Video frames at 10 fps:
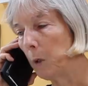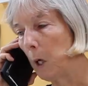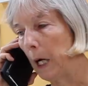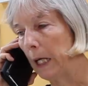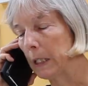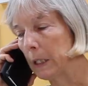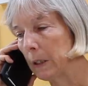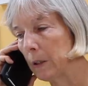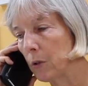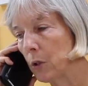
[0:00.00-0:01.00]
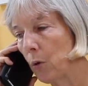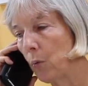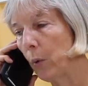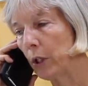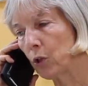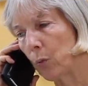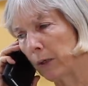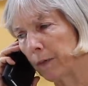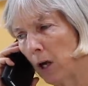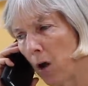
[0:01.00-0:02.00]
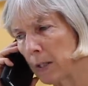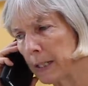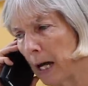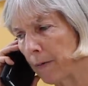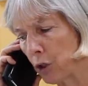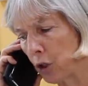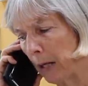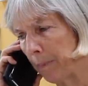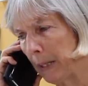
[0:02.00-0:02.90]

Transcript: Right. So which one of the Longstaffs should I